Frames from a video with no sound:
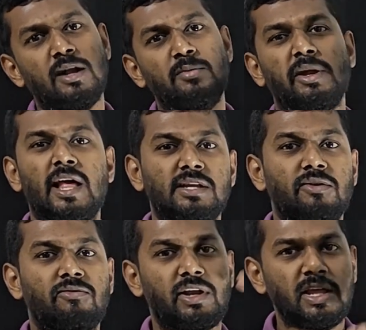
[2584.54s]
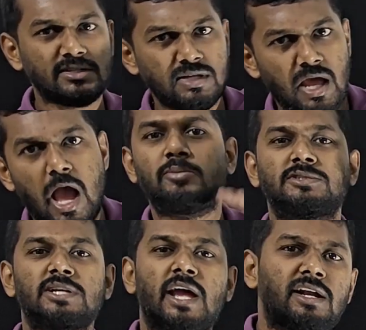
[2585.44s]
and B dash if it is
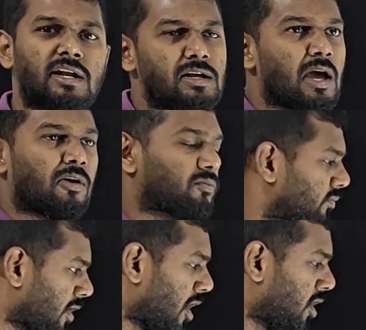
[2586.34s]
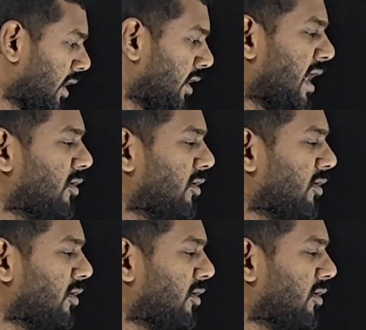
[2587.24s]
upside down. Okay,